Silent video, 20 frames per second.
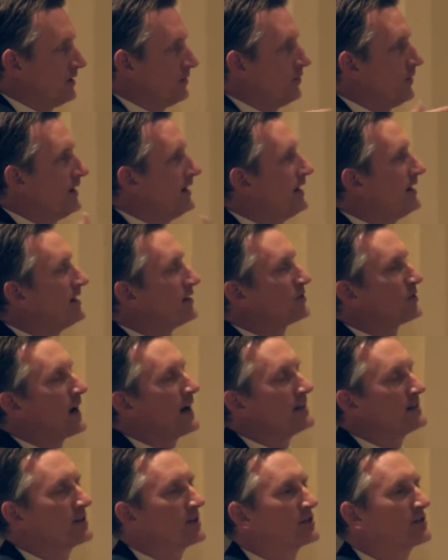We need to
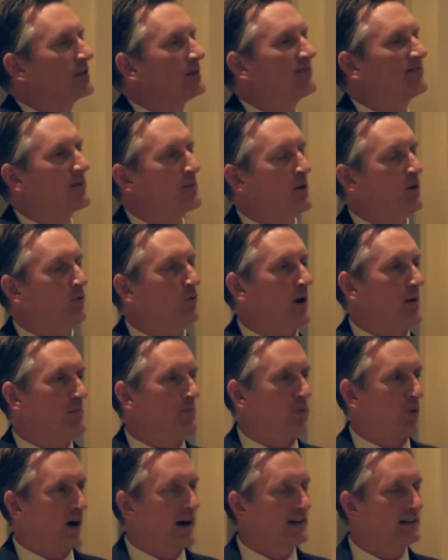transition from a
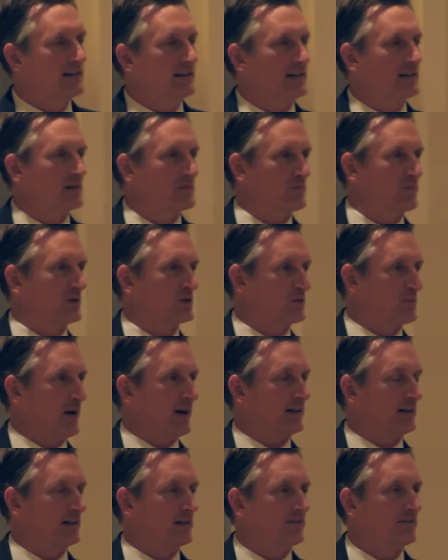Rembrandtian
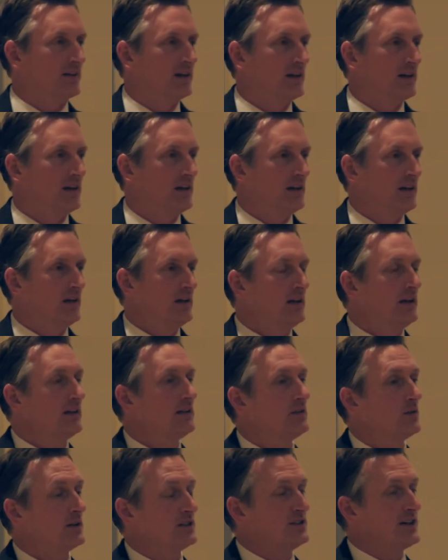perspective
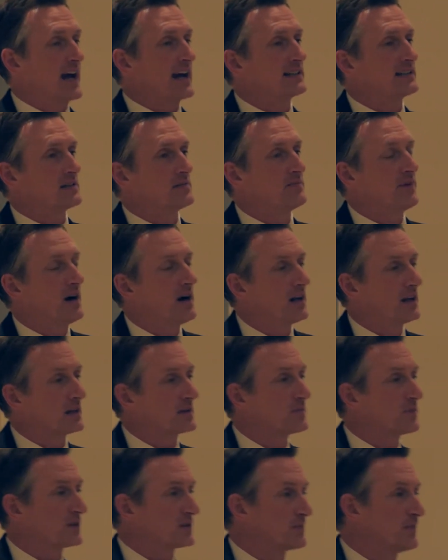to a Jackson
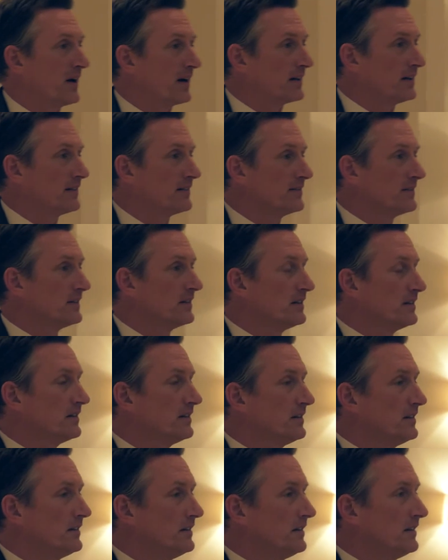Pollock perspective.
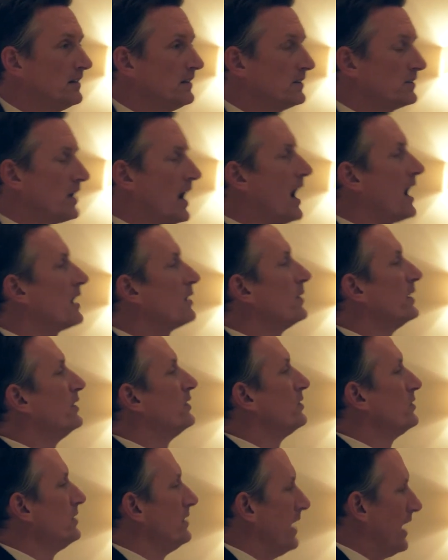So, how do we
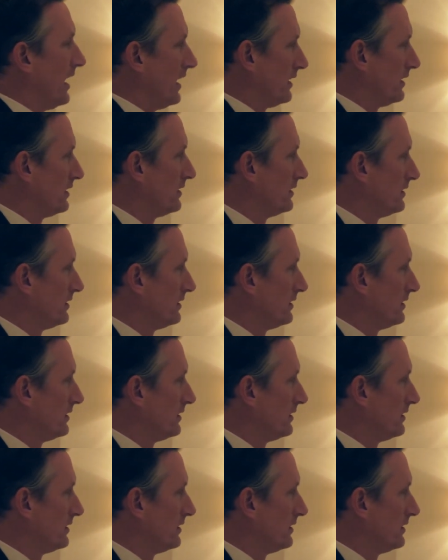do that?